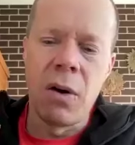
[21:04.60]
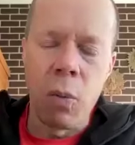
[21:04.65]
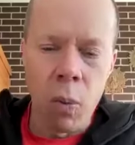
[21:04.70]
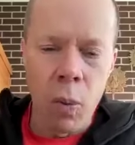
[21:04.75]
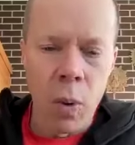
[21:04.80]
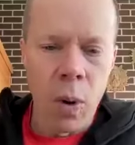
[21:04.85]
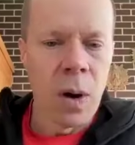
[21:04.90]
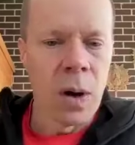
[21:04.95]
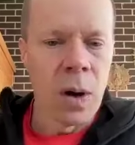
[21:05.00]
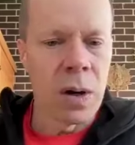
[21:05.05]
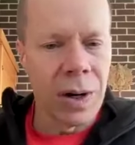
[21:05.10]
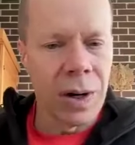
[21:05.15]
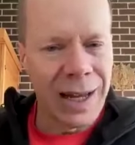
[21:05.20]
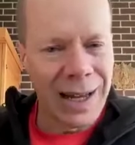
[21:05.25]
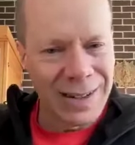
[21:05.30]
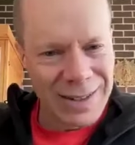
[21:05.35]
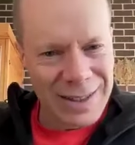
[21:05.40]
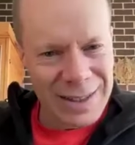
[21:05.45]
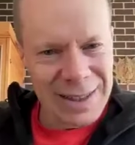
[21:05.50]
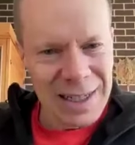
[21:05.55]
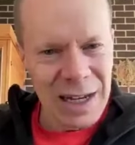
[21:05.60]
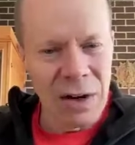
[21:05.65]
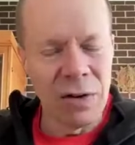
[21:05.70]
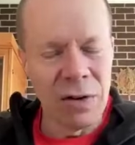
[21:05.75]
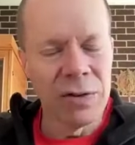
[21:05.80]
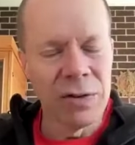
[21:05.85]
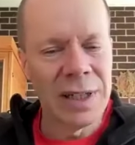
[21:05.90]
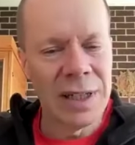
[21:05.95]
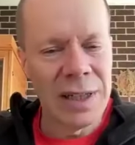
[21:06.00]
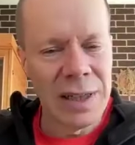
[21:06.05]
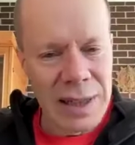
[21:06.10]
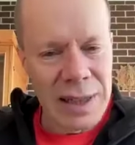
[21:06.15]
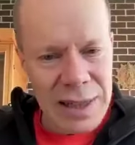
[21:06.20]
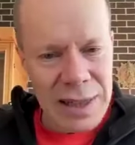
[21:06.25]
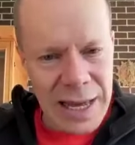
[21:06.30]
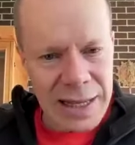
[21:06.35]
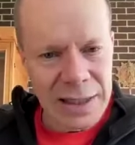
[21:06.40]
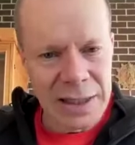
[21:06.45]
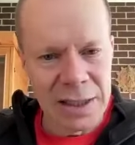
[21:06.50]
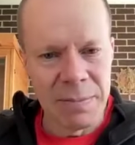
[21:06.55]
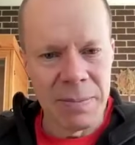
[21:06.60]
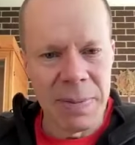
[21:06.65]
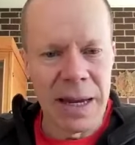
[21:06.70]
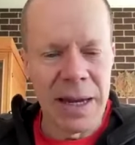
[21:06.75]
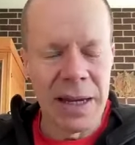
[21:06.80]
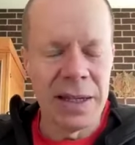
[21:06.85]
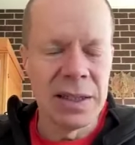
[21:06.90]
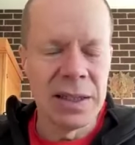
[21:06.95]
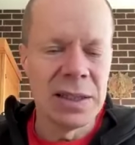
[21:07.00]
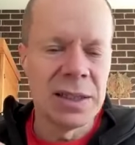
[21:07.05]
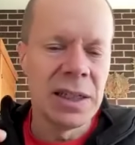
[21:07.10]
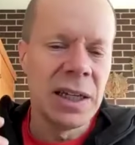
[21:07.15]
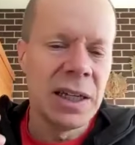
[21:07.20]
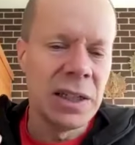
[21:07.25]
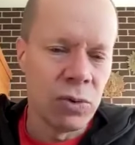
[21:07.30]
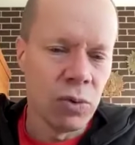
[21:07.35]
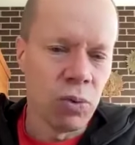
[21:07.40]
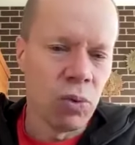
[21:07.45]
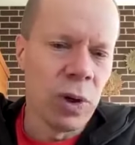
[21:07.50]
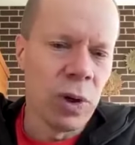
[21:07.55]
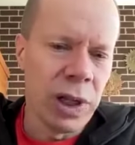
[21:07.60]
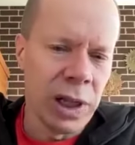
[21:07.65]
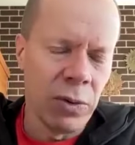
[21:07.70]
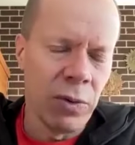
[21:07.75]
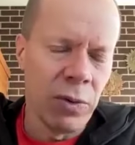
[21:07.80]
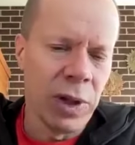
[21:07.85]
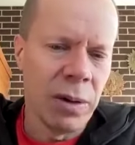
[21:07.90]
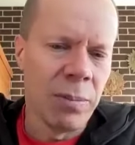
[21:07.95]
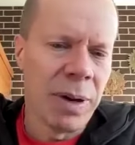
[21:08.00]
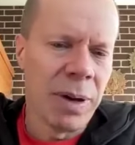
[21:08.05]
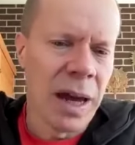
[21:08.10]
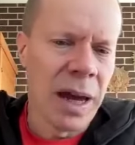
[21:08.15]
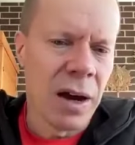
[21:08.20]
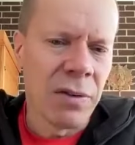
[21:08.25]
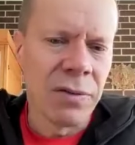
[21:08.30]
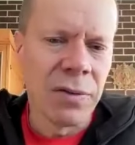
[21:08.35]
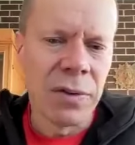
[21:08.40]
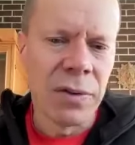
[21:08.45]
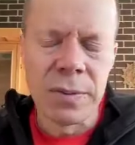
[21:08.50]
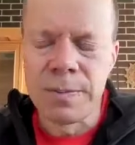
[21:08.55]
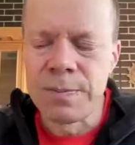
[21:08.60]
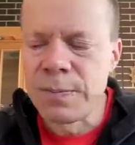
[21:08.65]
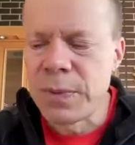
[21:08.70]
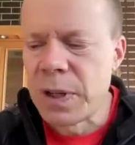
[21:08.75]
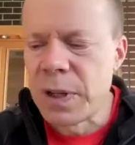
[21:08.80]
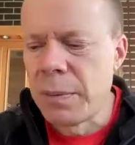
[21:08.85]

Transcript: work on ourselves in that space is really, really powerful.